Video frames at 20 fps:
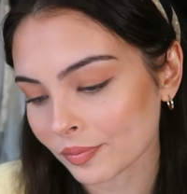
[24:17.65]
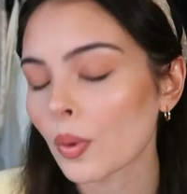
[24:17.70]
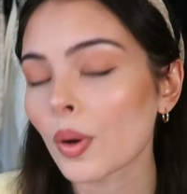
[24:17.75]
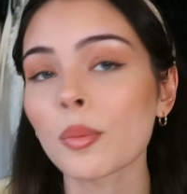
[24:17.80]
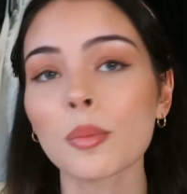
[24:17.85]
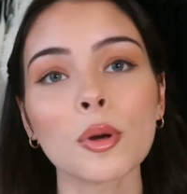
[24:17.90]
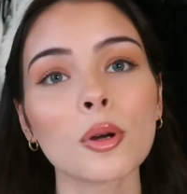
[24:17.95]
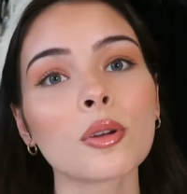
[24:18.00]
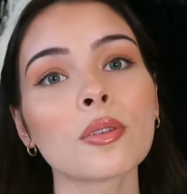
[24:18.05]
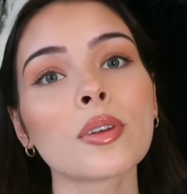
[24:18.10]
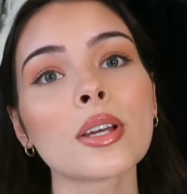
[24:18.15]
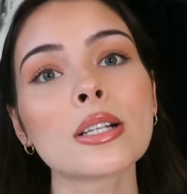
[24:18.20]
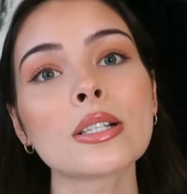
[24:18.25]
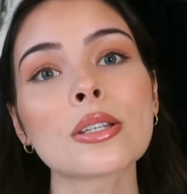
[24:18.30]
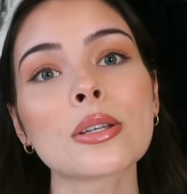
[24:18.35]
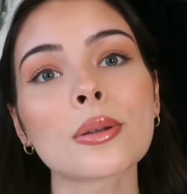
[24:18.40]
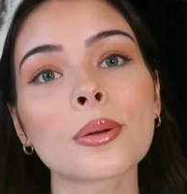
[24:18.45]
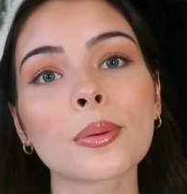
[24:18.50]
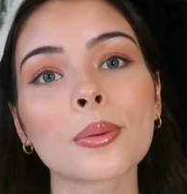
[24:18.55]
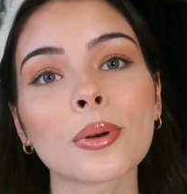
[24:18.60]
What
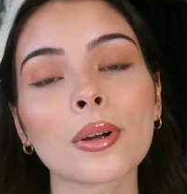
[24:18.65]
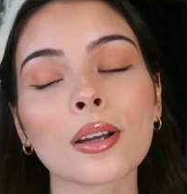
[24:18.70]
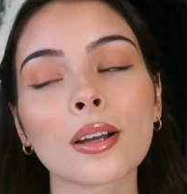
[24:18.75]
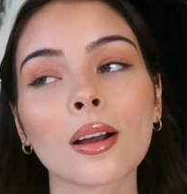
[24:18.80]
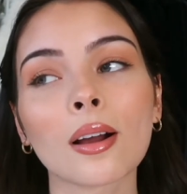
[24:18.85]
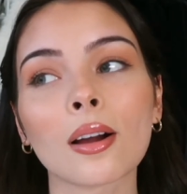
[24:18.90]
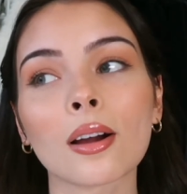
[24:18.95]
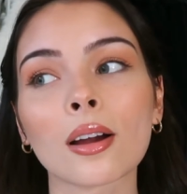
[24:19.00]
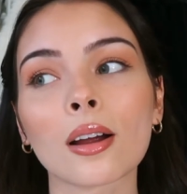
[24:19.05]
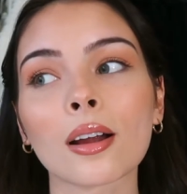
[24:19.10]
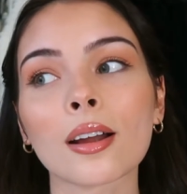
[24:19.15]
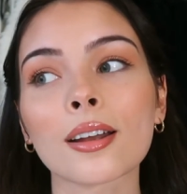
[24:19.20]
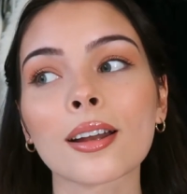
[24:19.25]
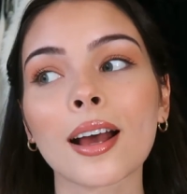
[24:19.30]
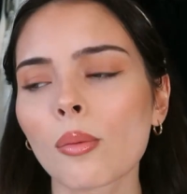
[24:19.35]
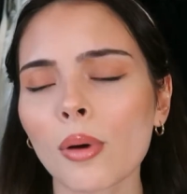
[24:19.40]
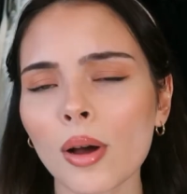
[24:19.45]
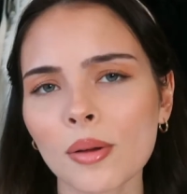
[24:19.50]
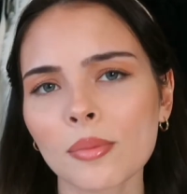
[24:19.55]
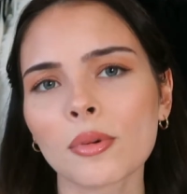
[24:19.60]
motivates you to work hard?
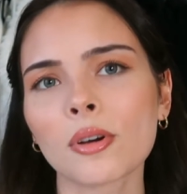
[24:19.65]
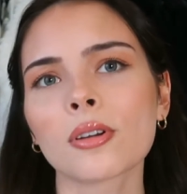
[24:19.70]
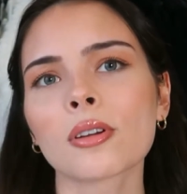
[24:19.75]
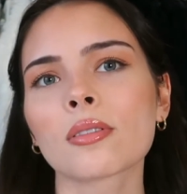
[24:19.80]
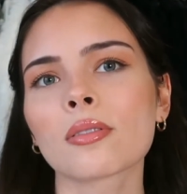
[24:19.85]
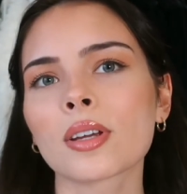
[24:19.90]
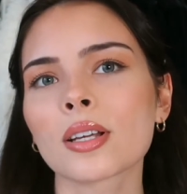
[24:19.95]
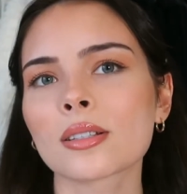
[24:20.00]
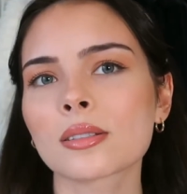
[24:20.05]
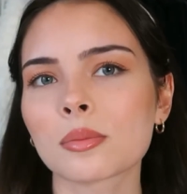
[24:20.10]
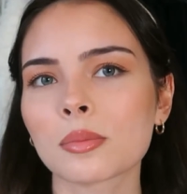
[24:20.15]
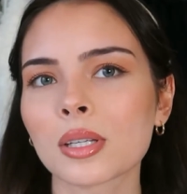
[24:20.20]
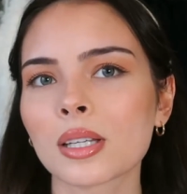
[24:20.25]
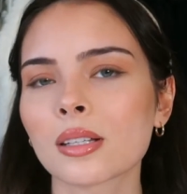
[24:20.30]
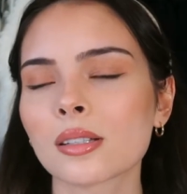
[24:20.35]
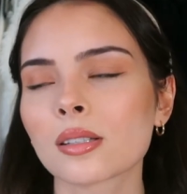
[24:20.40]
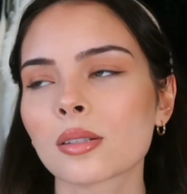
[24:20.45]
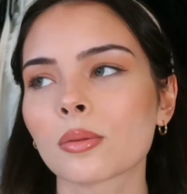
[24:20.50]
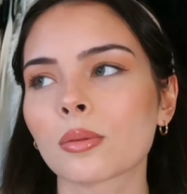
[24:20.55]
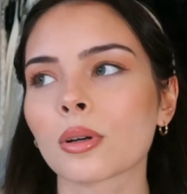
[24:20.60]
What motivates
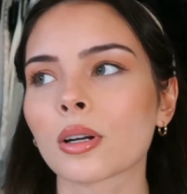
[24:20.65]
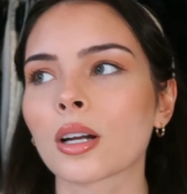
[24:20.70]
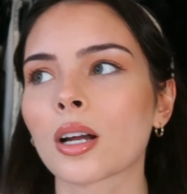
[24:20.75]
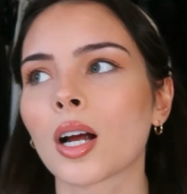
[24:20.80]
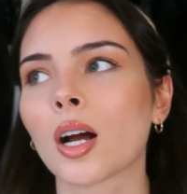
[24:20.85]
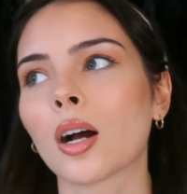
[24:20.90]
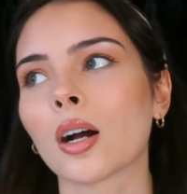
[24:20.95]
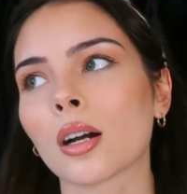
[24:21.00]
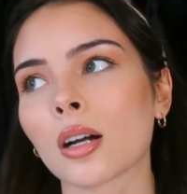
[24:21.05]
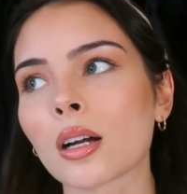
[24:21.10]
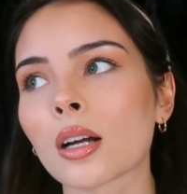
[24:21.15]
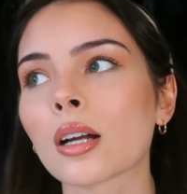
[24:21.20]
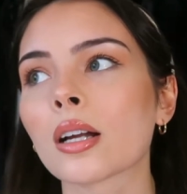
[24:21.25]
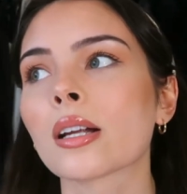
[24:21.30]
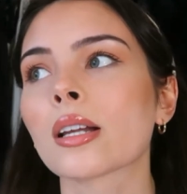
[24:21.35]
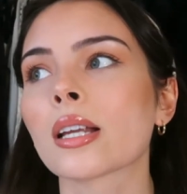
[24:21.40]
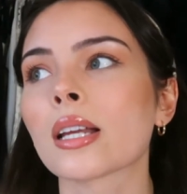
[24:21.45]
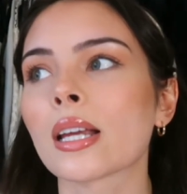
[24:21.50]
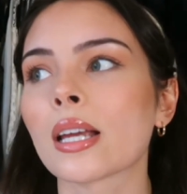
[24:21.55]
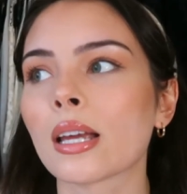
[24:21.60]
me to work
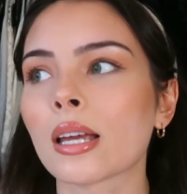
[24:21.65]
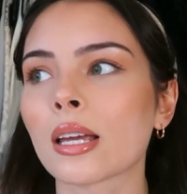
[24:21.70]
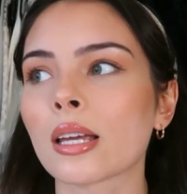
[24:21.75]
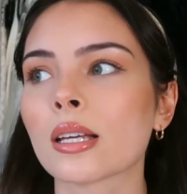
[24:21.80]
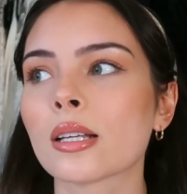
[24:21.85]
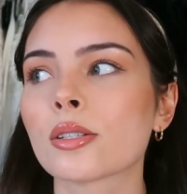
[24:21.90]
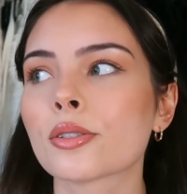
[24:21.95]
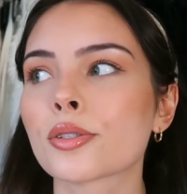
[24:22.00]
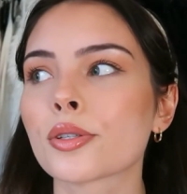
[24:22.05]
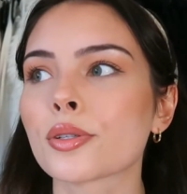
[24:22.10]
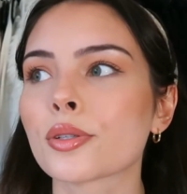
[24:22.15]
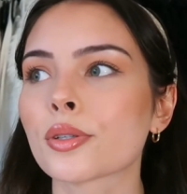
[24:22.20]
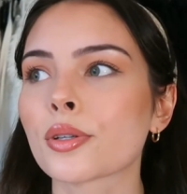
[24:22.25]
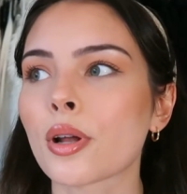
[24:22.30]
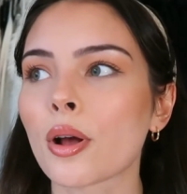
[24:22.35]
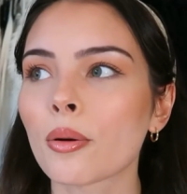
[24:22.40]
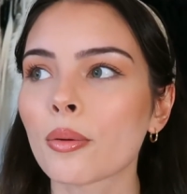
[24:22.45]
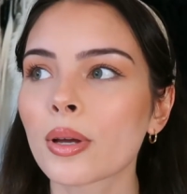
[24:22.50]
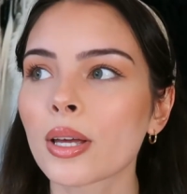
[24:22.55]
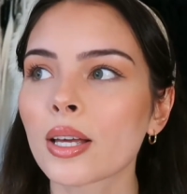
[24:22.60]
hard is
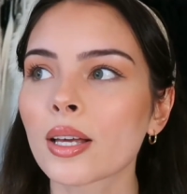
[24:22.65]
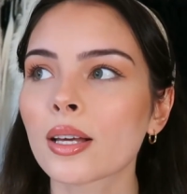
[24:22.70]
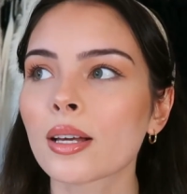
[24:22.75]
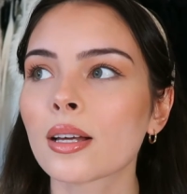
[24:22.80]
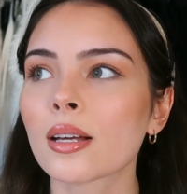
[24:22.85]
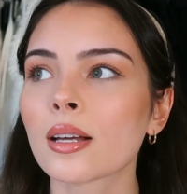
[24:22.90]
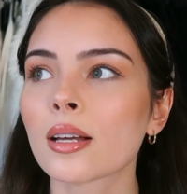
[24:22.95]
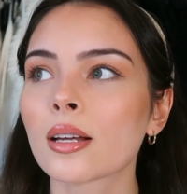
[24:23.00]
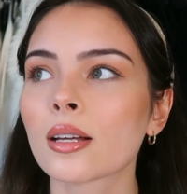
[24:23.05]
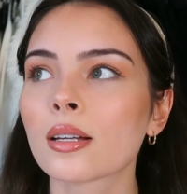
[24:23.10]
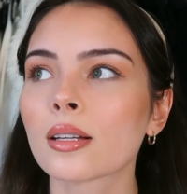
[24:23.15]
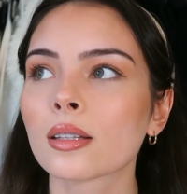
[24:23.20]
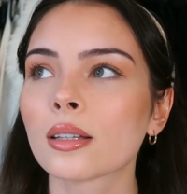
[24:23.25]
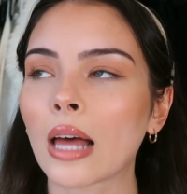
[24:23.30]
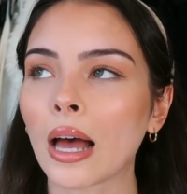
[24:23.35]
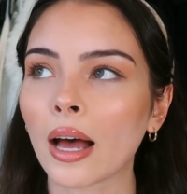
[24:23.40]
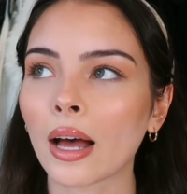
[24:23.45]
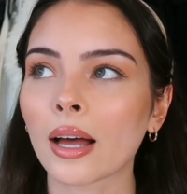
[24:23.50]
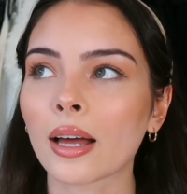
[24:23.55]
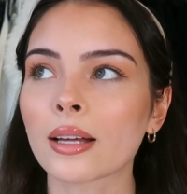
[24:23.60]
knowing
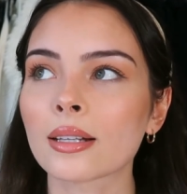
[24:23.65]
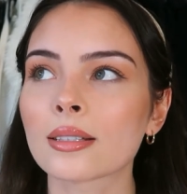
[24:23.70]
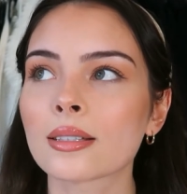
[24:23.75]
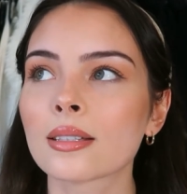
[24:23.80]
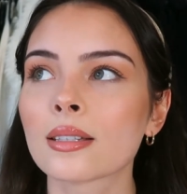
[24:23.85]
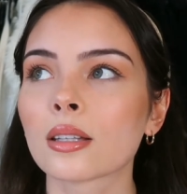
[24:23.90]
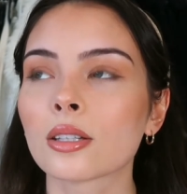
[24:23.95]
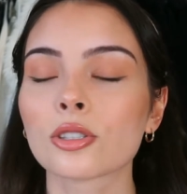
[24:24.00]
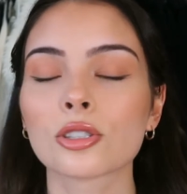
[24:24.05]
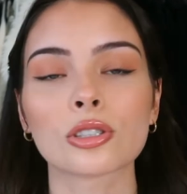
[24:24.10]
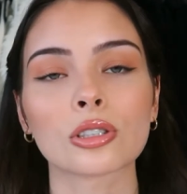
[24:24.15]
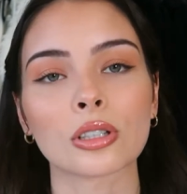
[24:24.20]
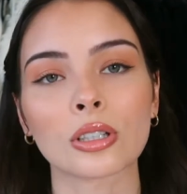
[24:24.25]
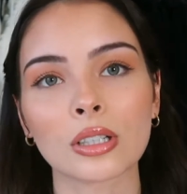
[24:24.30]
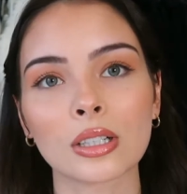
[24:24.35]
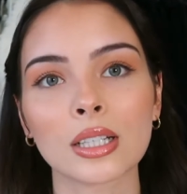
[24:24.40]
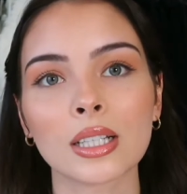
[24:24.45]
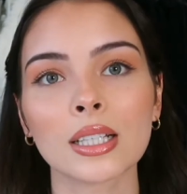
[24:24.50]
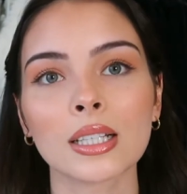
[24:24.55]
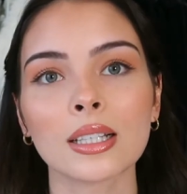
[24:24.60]
that the
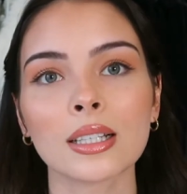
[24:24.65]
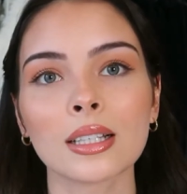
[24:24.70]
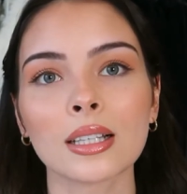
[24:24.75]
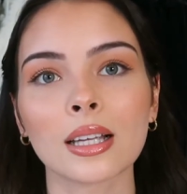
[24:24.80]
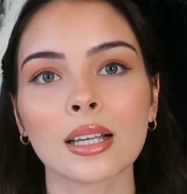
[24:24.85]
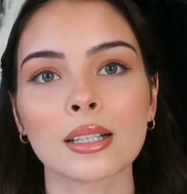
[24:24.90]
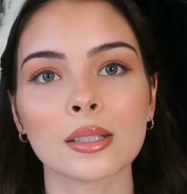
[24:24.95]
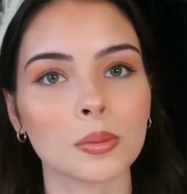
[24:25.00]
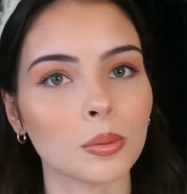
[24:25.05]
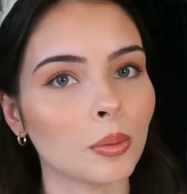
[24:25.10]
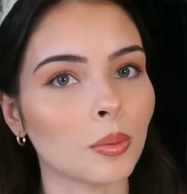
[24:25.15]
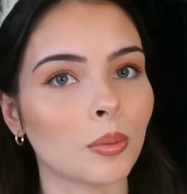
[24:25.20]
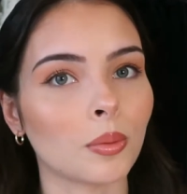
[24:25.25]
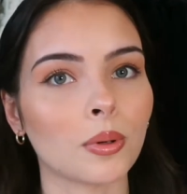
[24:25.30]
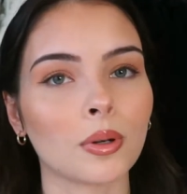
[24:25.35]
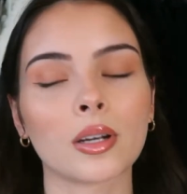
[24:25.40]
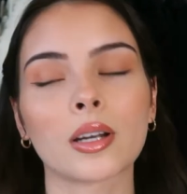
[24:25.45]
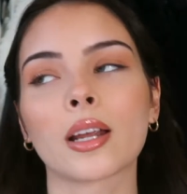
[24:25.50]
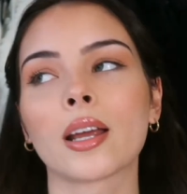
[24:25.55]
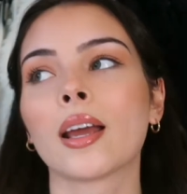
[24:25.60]
journey is
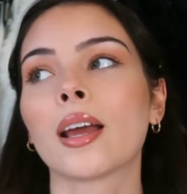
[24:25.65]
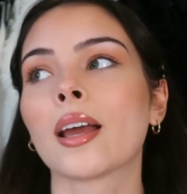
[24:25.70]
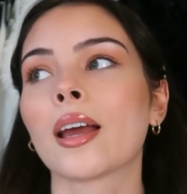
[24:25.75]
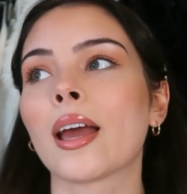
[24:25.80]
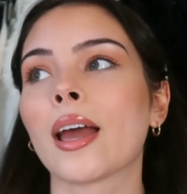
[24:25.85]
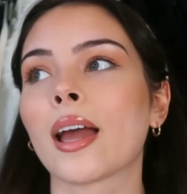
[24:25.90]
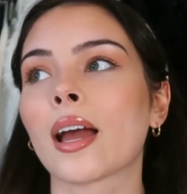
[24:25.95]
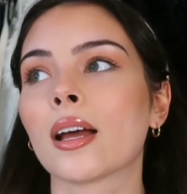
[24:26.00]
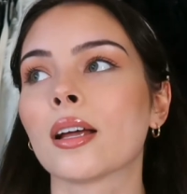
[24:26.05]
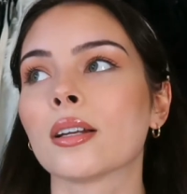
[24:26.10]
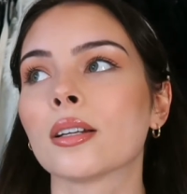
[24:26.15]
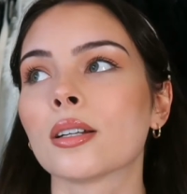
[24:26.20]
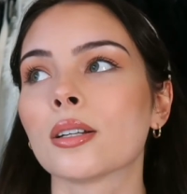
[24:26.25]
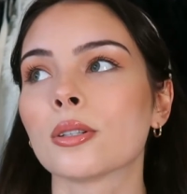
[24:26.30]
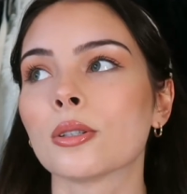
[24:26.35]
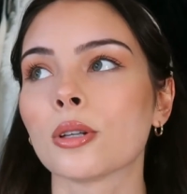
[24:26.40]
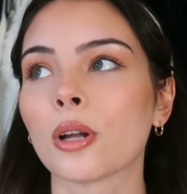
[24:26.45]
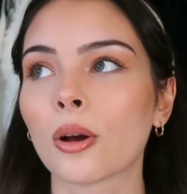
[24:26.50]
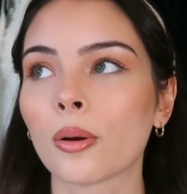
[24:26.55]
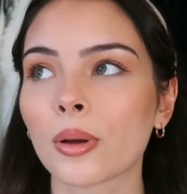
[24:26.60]
rewarding and
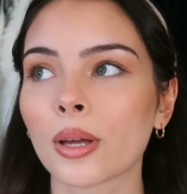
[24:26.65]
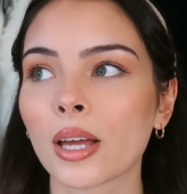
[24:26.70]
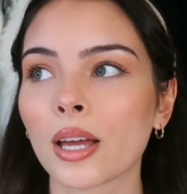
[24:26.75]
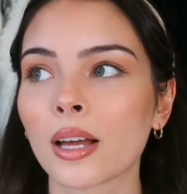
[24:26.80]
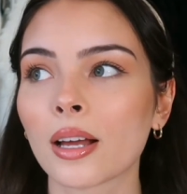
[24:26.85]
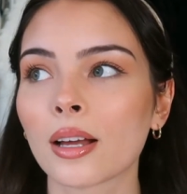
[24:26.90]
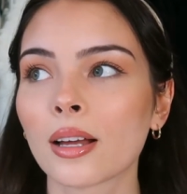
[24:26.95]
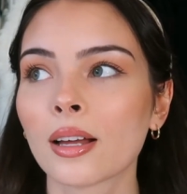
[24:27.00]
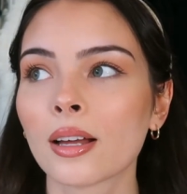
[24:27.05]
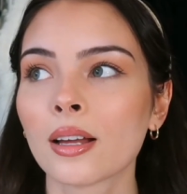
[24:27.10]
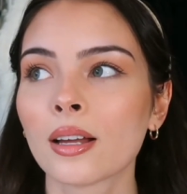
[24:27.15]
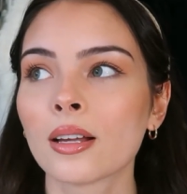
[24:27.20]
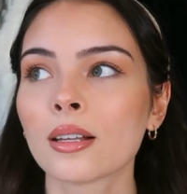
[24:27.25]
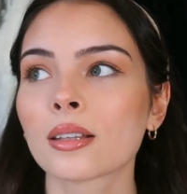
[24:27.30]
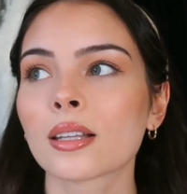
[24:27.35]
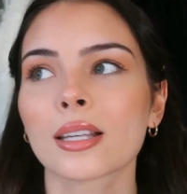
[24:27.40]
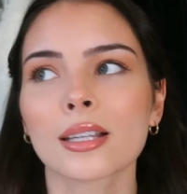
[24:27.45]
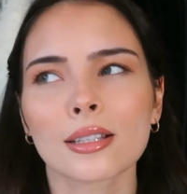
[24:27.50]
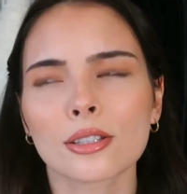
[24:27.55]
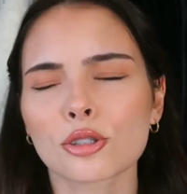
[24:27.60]
knowing
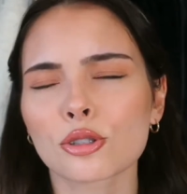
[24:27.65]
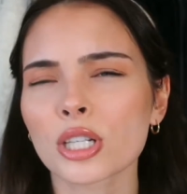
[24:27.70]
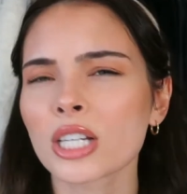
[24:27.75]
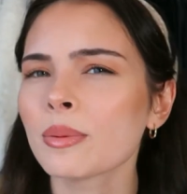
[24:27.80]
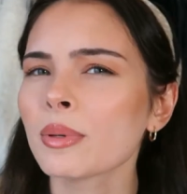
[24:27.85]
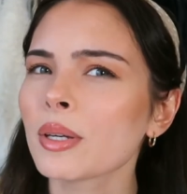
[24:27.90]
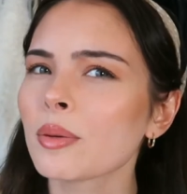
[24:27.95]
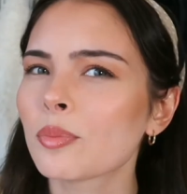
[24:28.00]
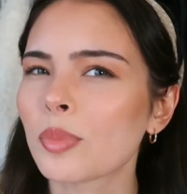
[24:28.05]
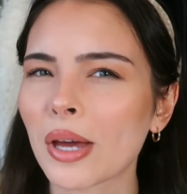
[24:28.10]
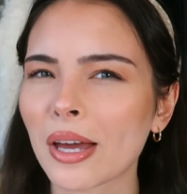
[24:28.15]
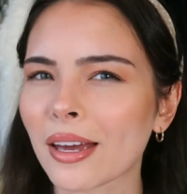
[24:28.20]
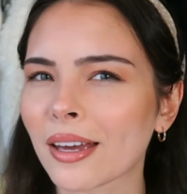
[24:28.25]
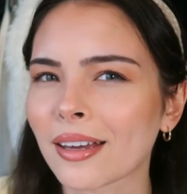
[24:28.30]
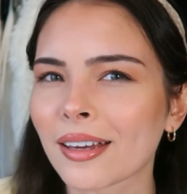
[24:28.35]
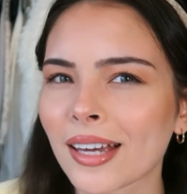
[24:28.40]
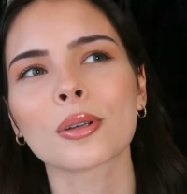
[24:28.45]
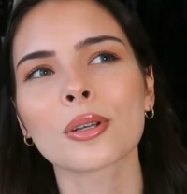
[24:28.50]
Like, dreaming big.